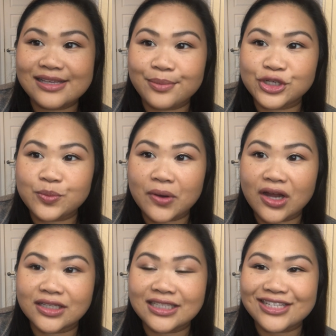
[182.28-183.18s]
how much
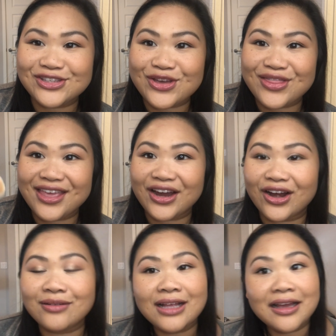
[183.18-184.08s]
product is on
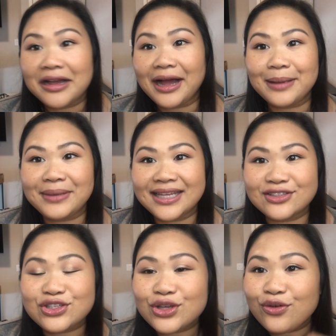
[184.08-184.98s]
there. I
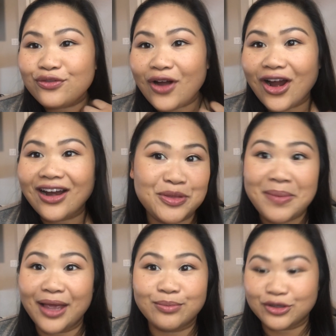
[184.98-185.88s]
mean, so far the
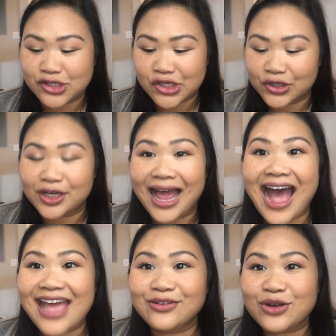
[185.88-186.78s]
makeup looks good.
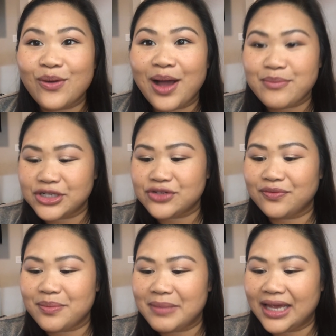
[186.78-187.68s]
I don't know how much
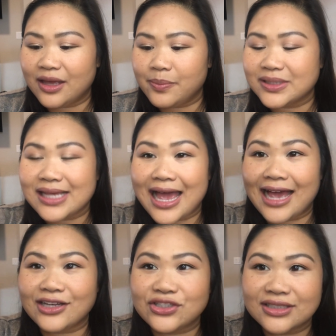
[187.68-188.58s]
of the makeup is
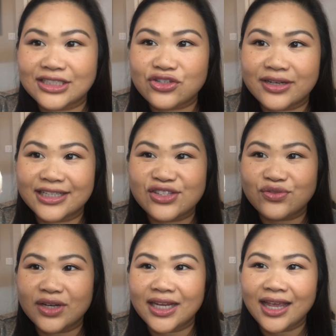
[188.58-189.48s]
actually
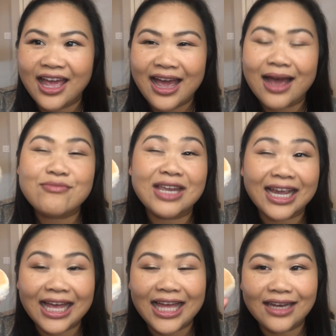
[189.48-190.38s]
transferring. I mean,
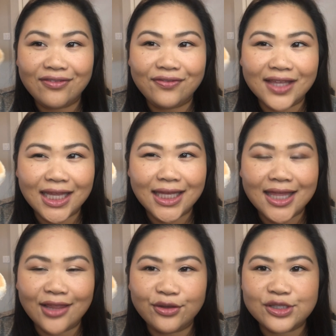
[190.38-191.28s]
I kind of feel like
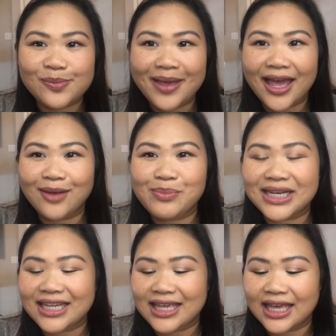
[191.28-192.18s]
that looks bad,
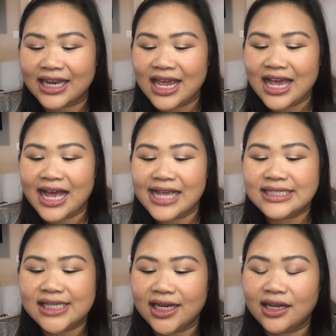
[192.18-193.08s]
but again, I
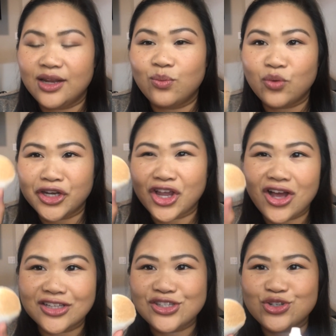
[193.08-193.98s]
stayed in one
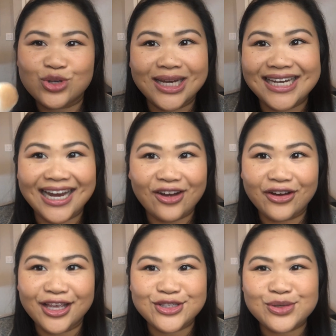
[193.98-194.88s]
concentrated
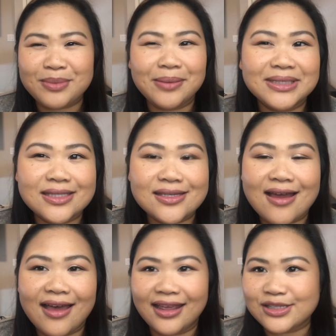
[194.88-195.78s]
area, so maybe it's
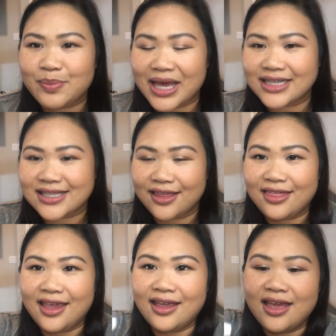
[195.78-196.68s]
not as bad as I
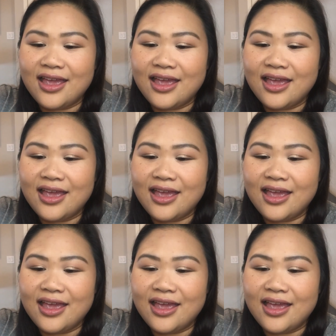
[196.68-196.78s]
think.